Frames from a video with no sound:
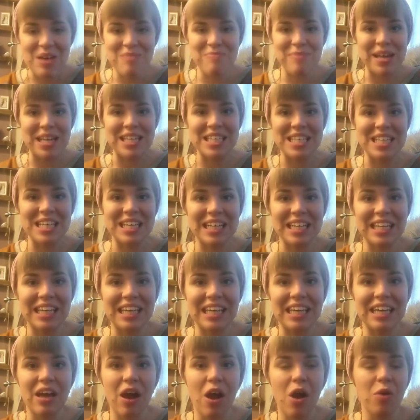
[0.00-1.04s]

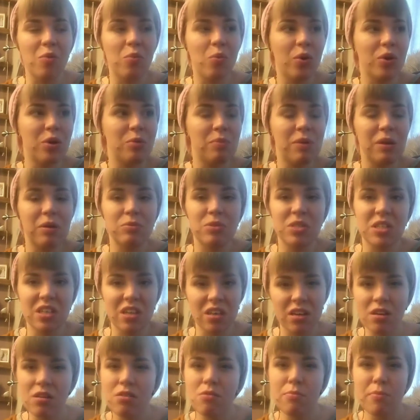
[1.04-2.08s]
Basically, I want to be able to
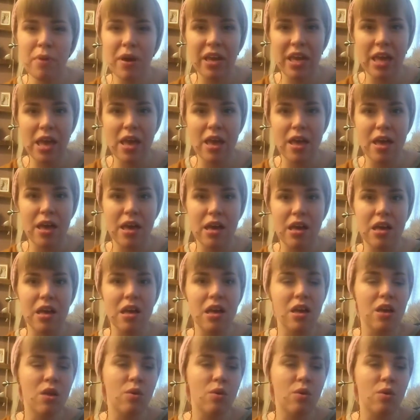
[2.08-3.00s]
curl my hair